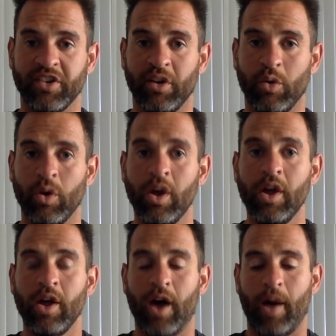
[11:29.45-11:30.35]
So
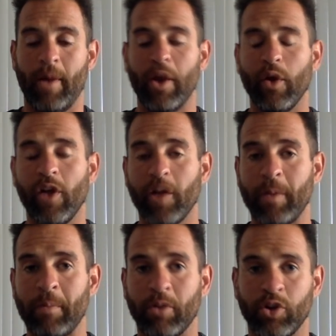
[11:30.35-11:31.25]
um, I know a lot of
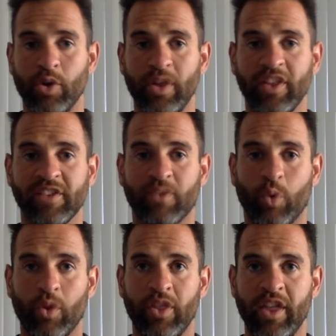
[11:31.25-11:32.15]
people are doing this
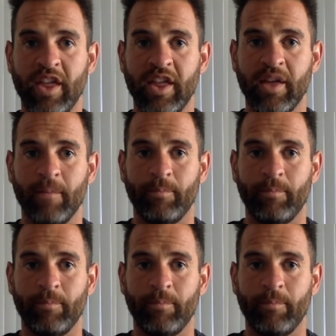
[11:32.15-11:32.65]
for the